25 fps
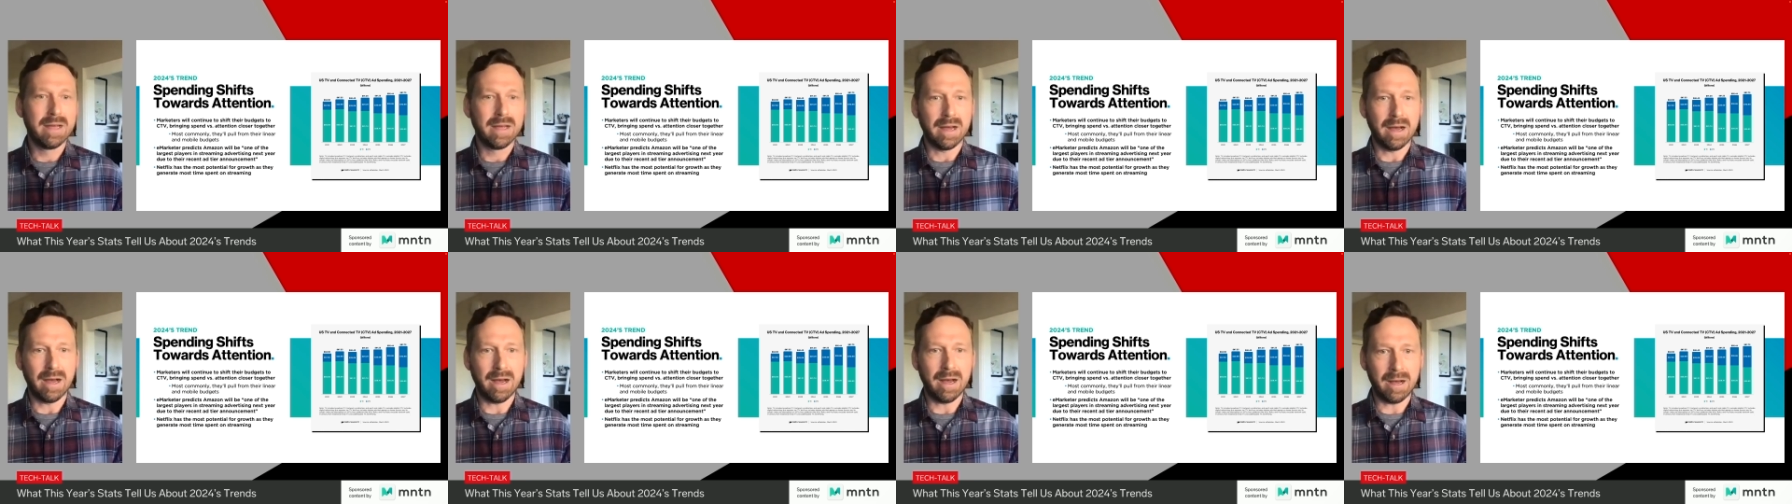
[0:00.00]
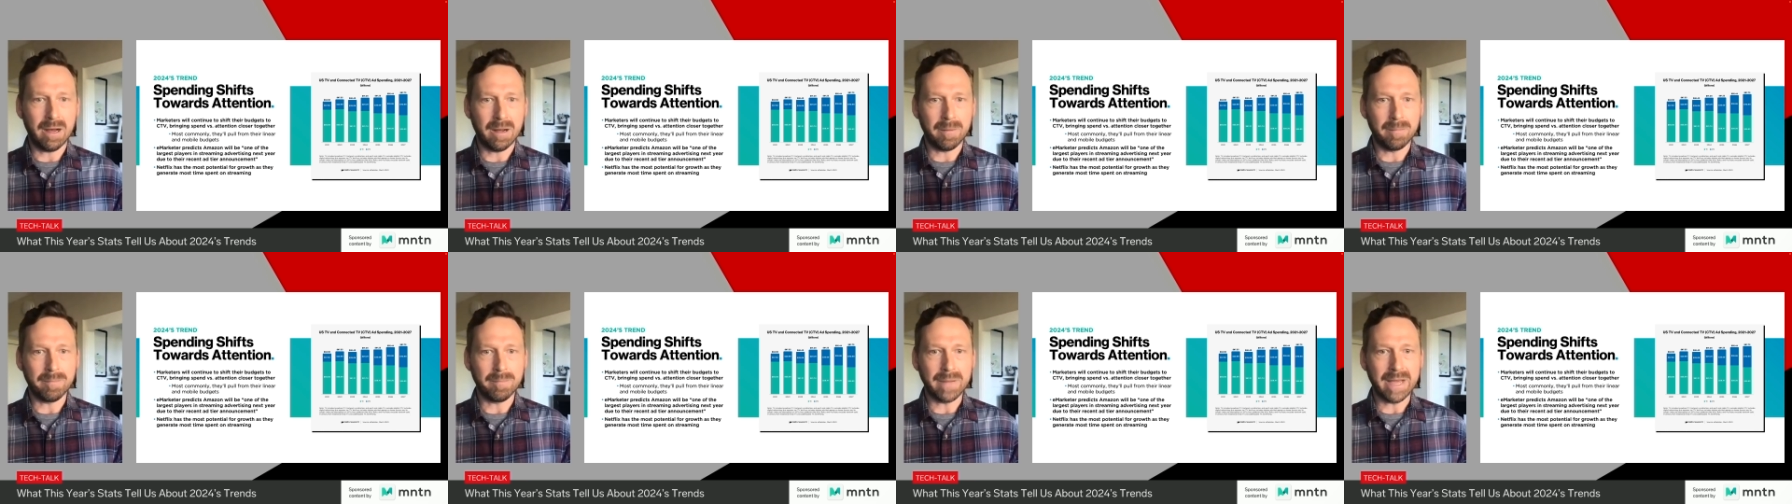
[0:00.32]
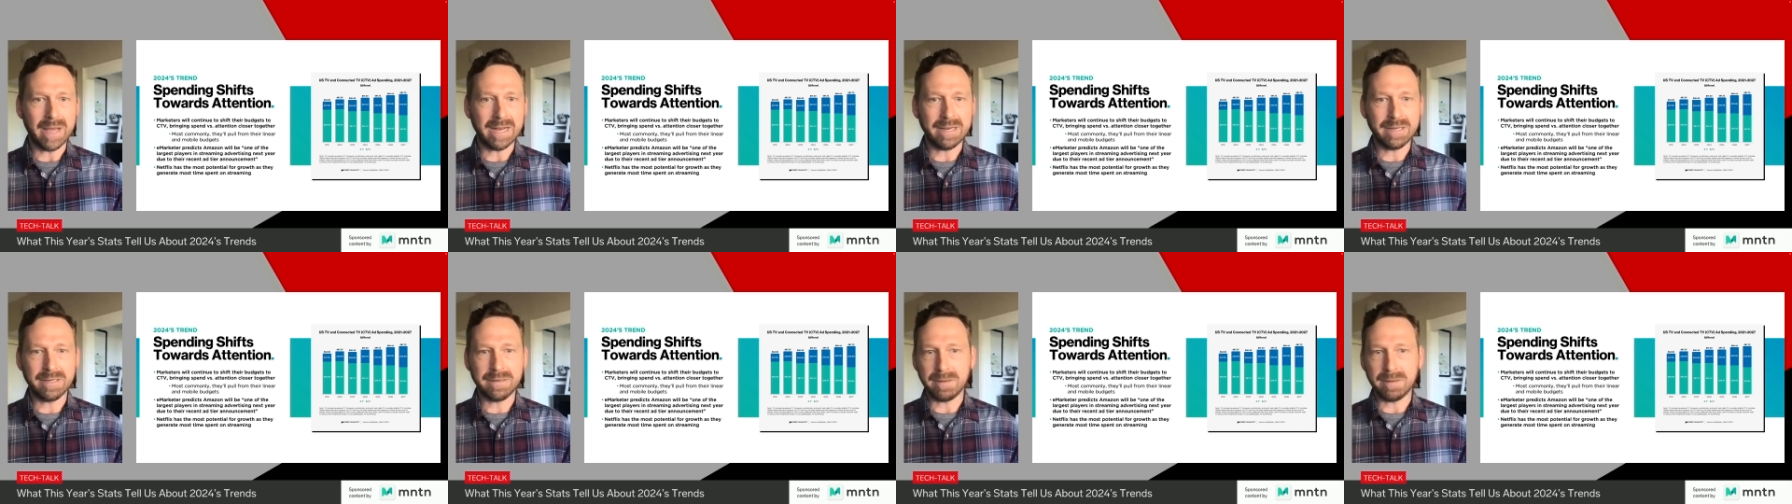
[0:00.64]

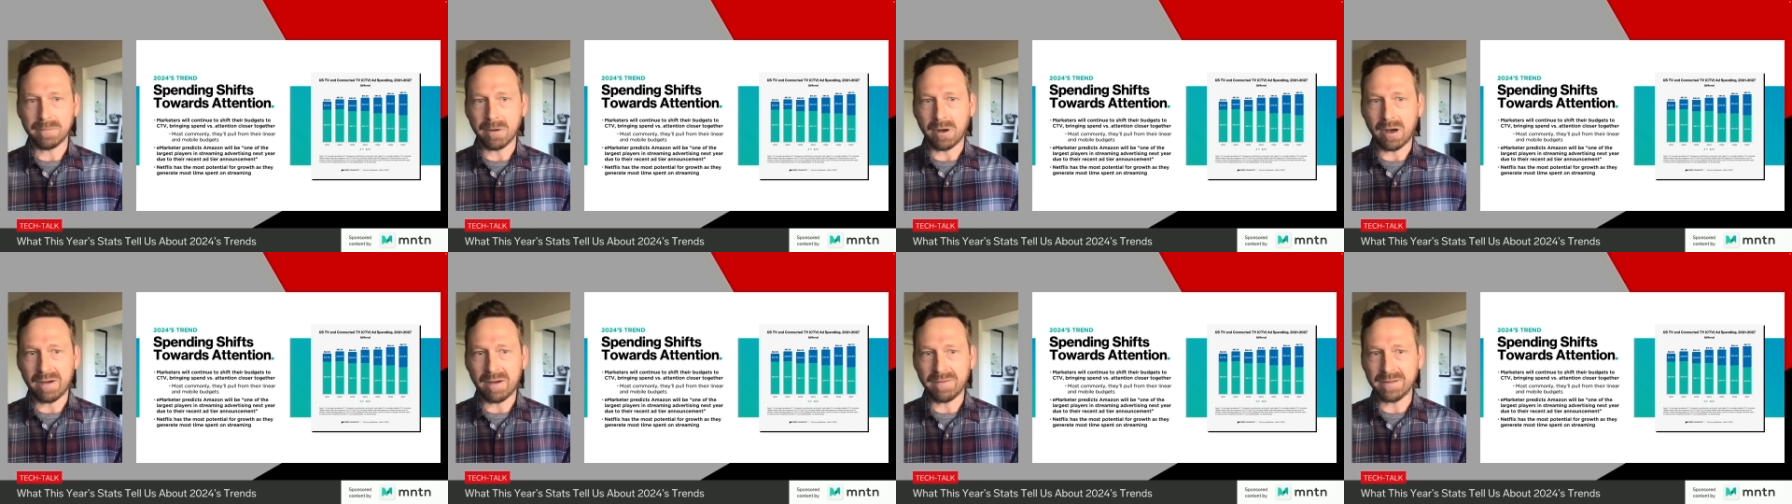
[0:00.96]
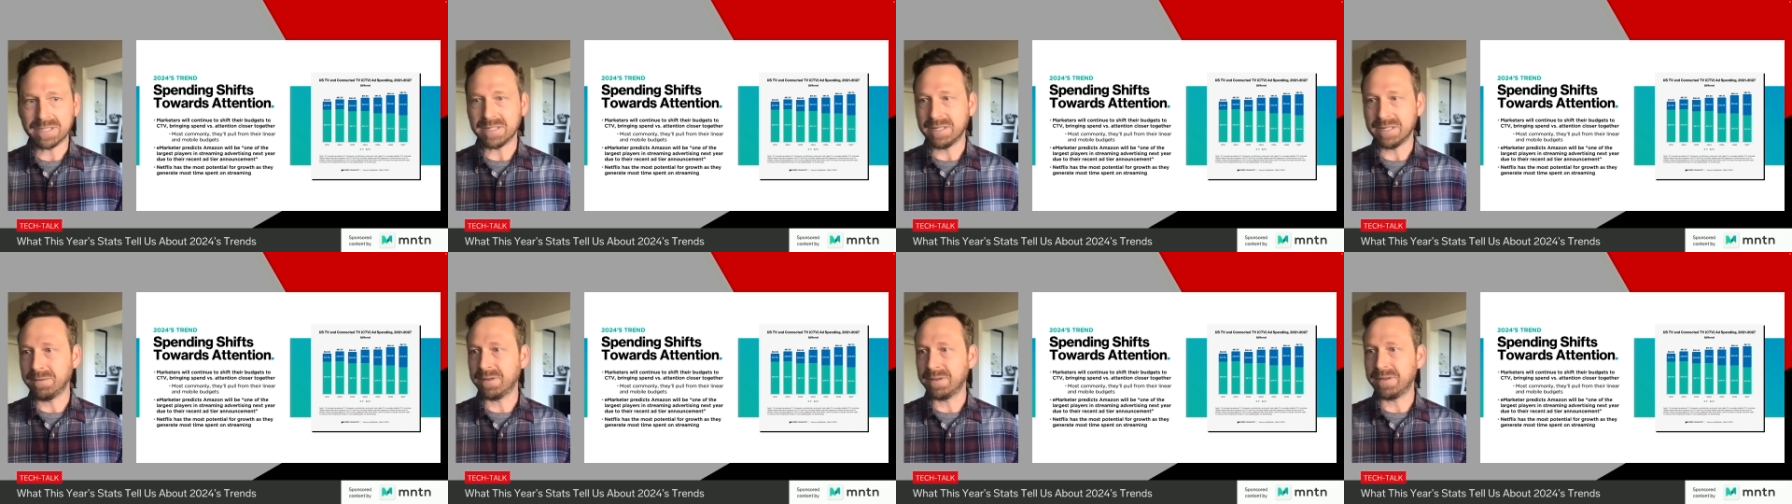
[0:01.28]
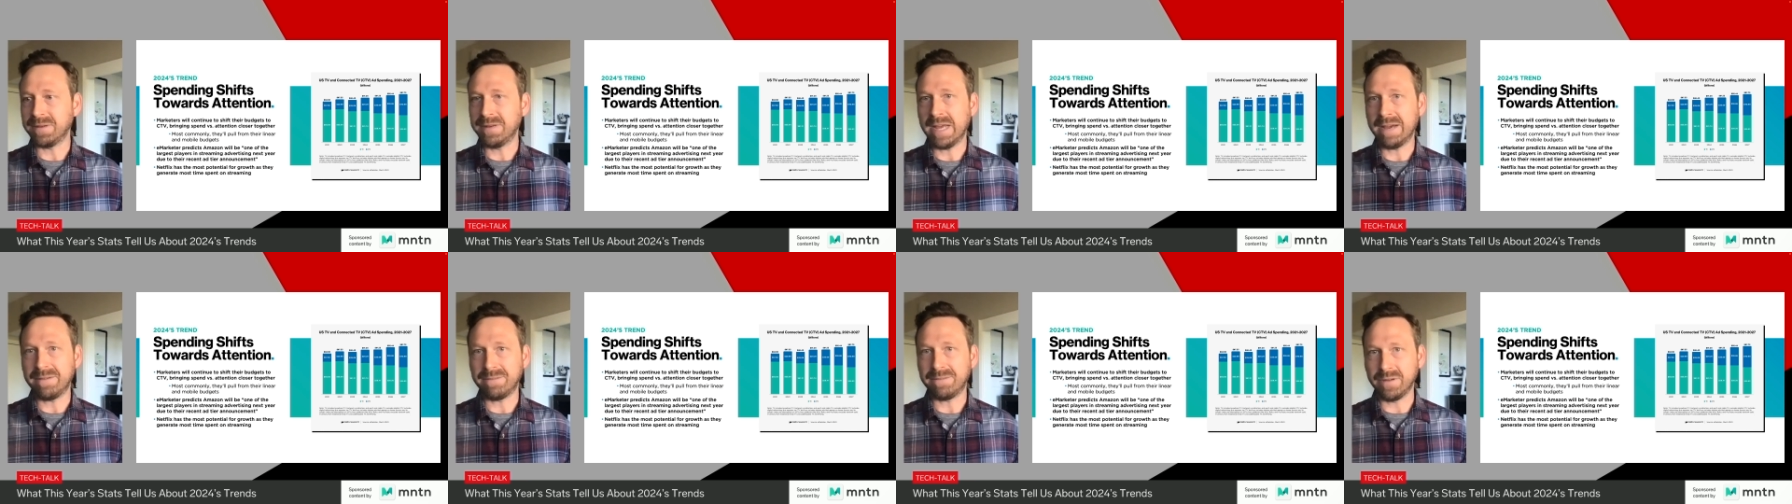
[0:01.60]
And obviously with
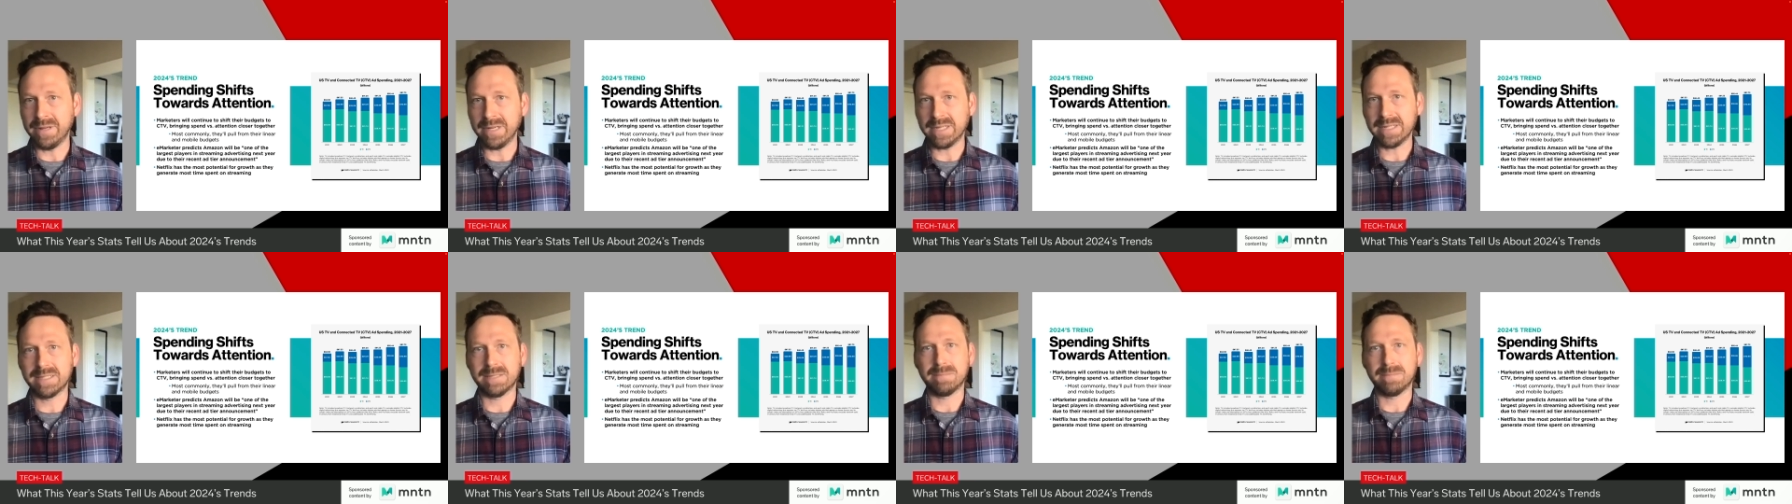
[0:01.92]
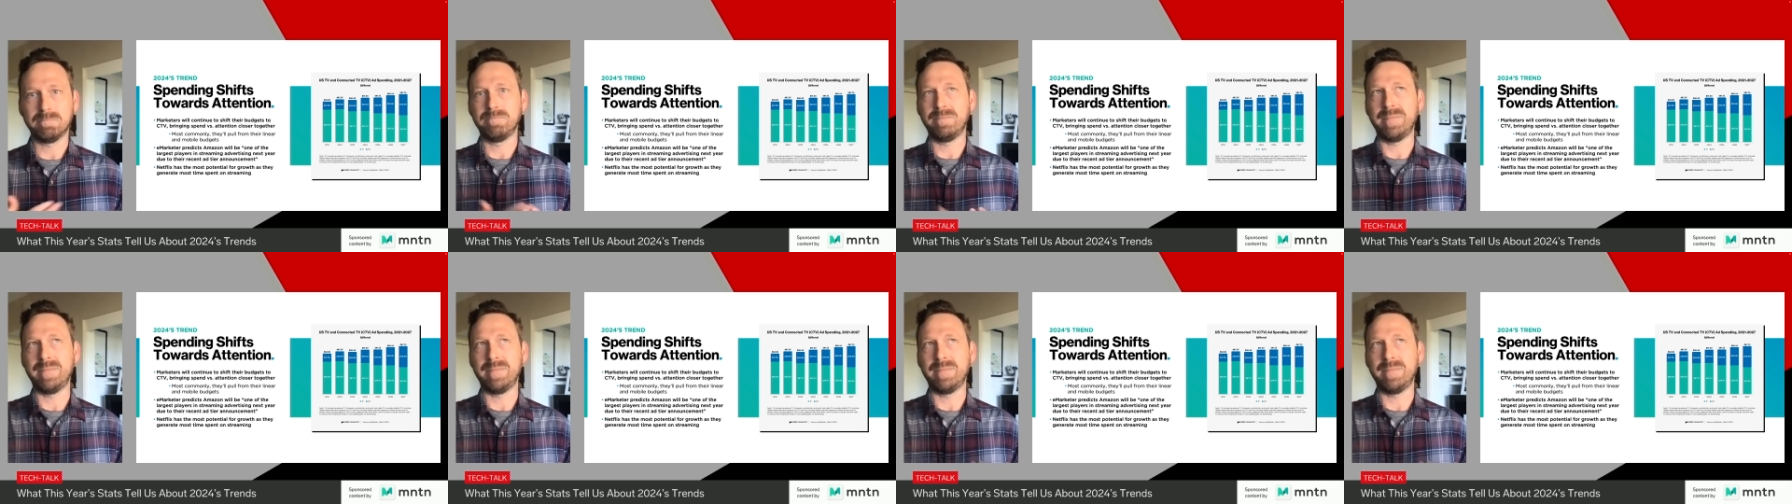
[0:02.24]
Netflix,